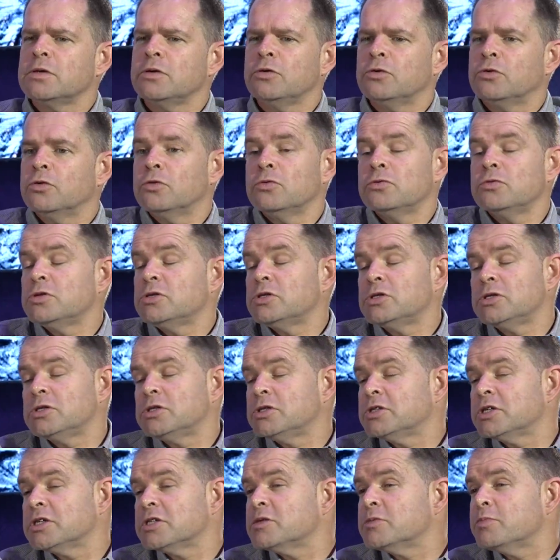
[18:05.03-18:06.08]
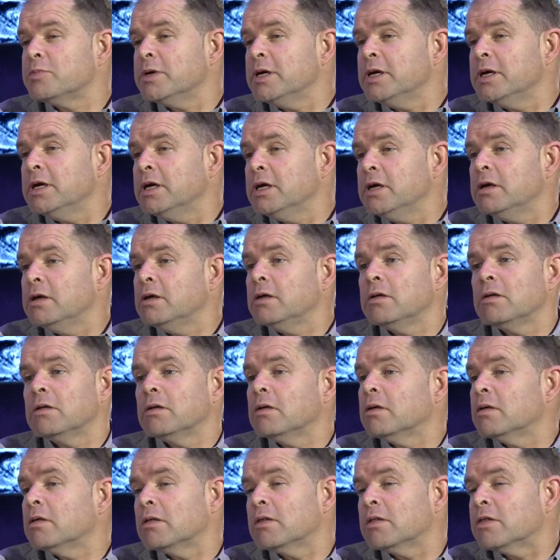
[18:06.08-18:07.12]
you know, just be
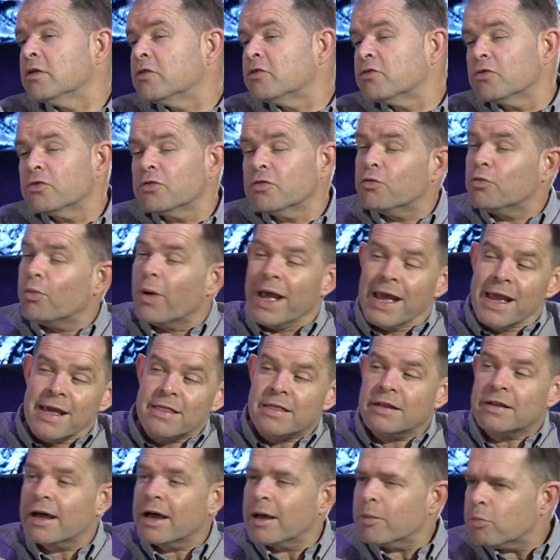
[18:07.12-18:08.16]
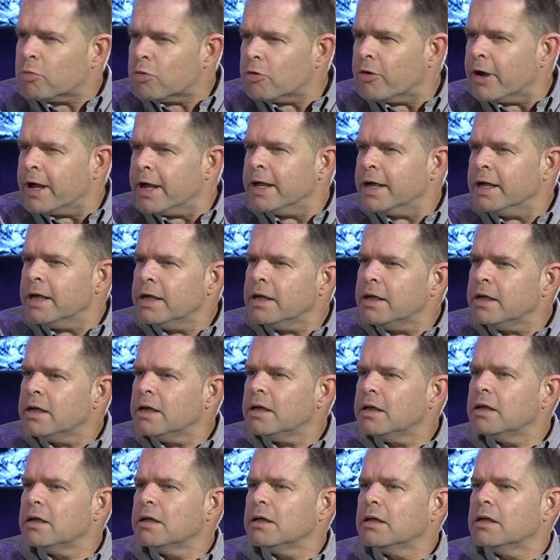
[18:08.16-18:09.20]
the sort of way that I pray
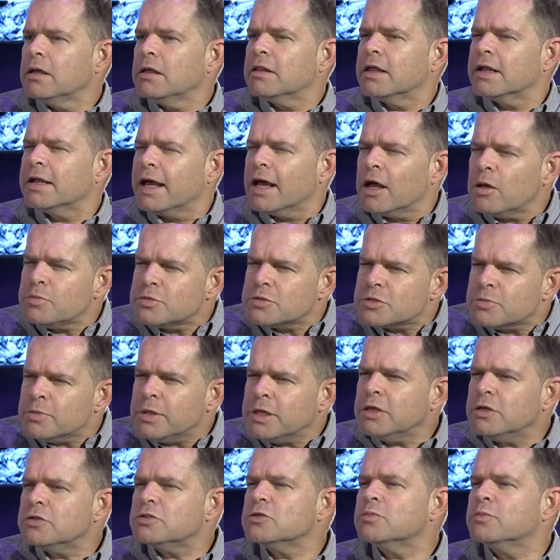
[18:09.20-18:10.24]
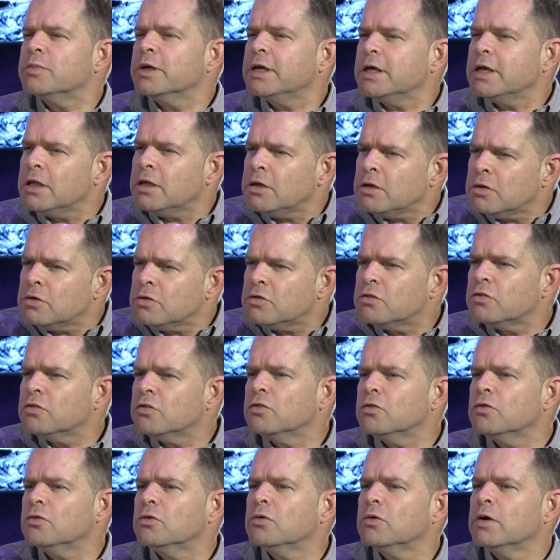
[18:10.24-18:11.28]
that helps me to begin
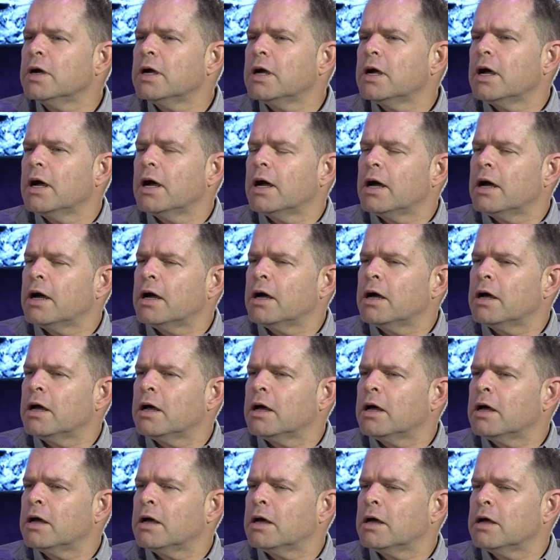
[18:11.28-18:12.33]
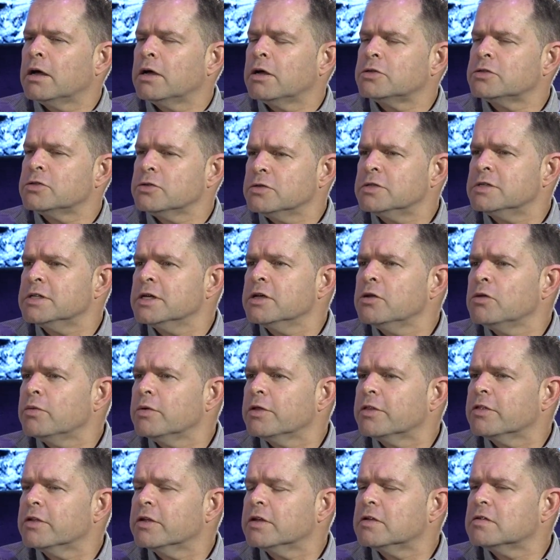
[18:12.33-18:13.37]
to deal
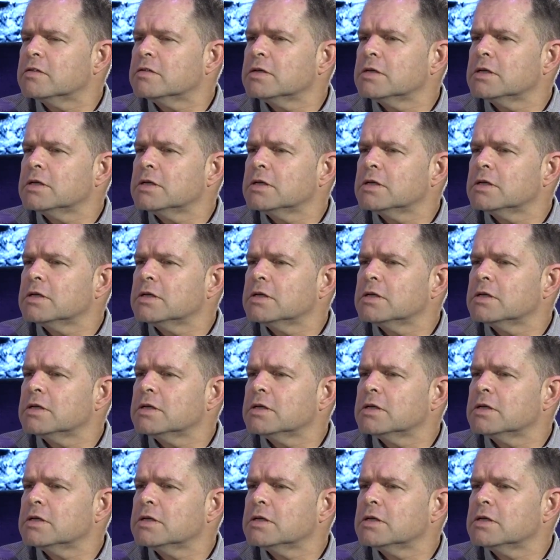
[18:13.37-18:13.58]
with it.